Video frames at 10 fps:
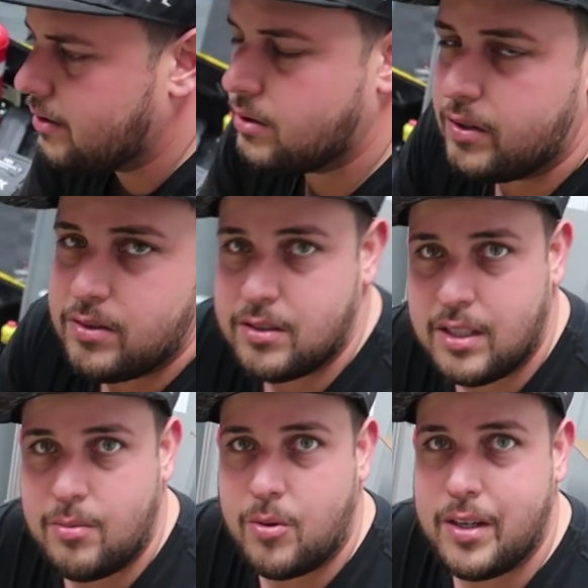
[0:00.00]
ourselves the
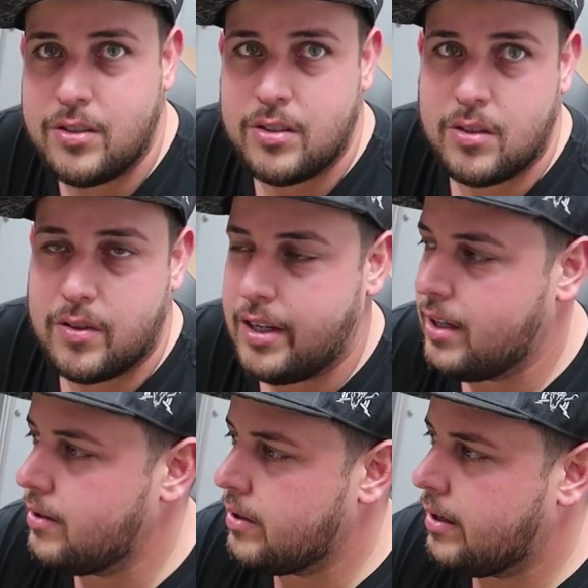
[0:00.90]
same question over here.